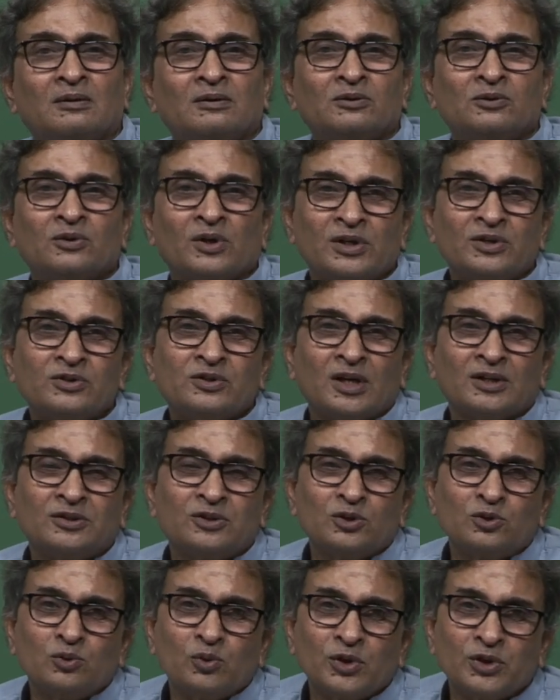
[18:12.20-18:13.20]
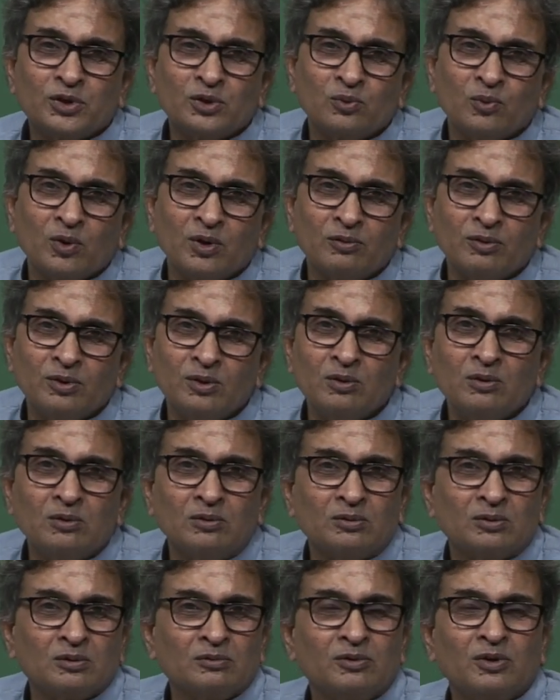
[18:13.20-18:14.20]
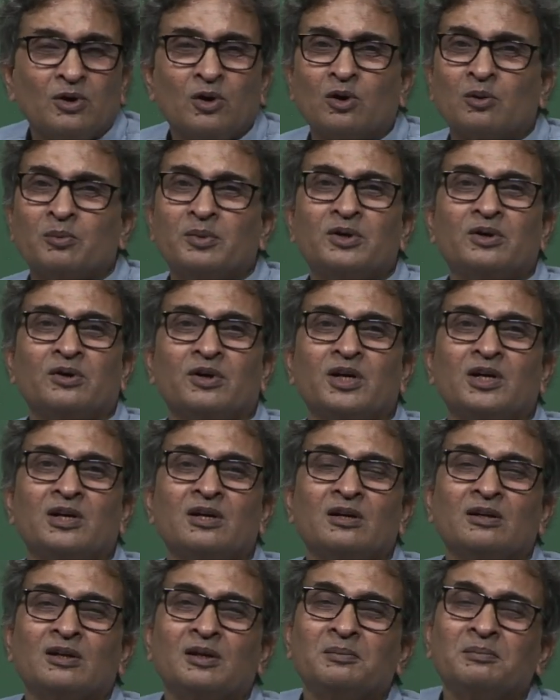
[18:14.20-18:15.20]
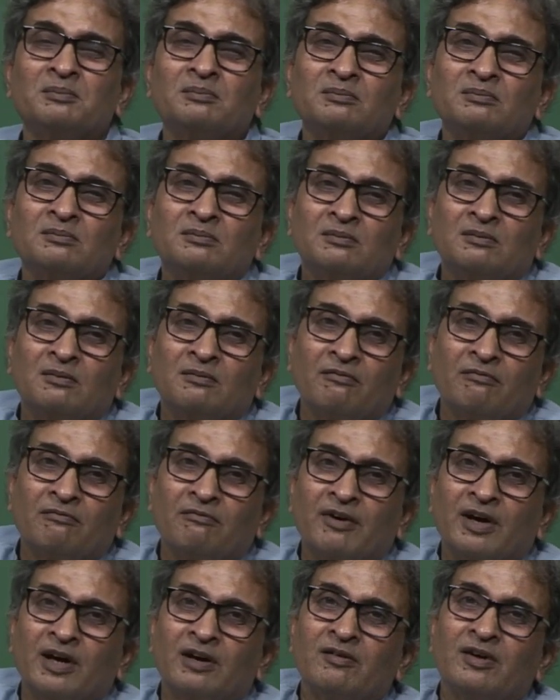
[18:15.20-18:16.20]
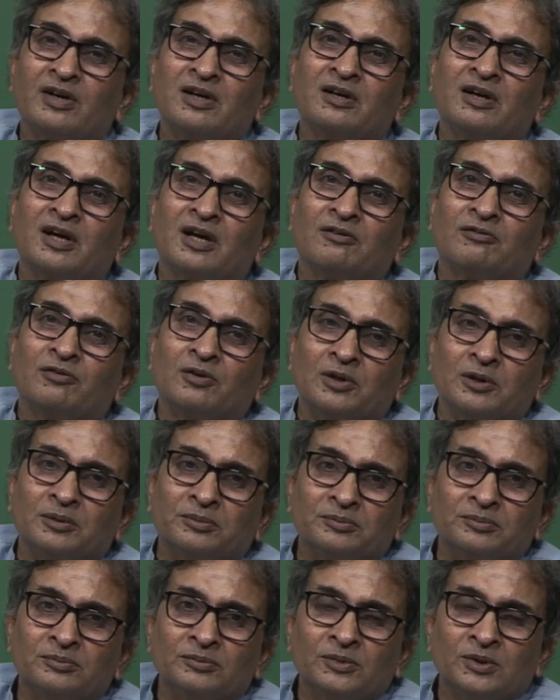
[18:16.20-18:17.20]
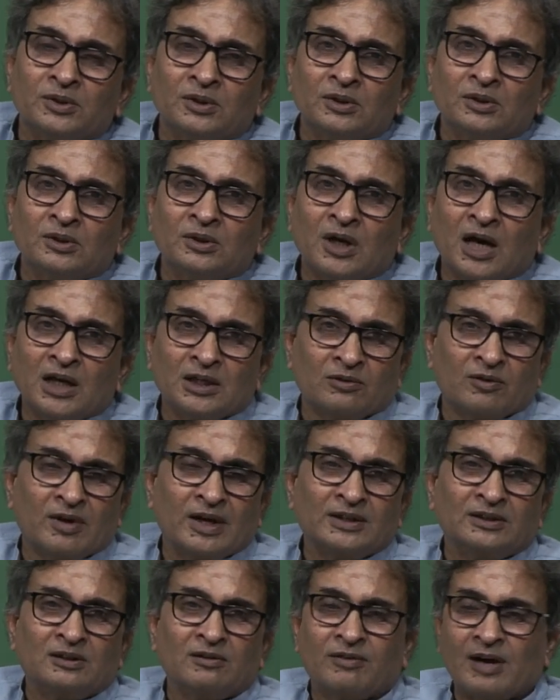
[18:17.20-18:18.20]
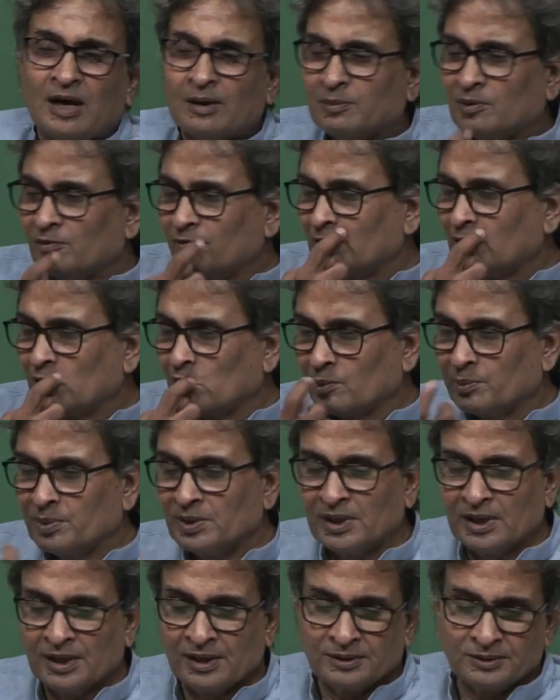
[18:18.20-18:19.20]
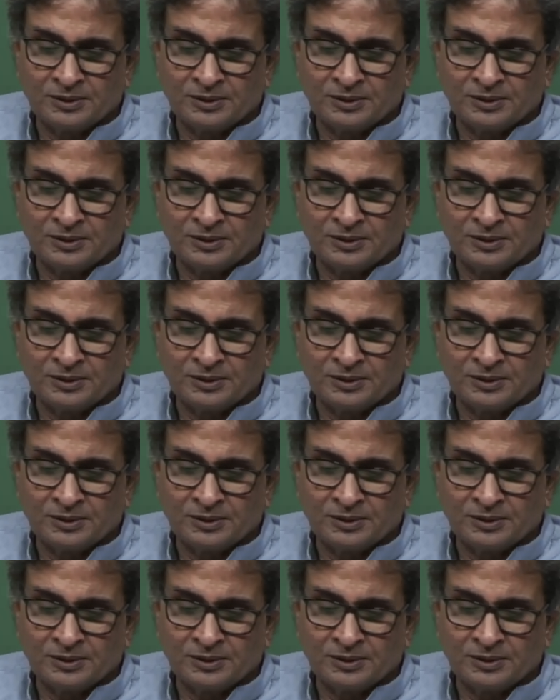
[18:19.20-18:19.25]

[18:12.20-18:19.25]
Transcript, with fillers: So, in such situation what do we do? So, we got to be treating them very very carefully otherwise the fiber will not be there.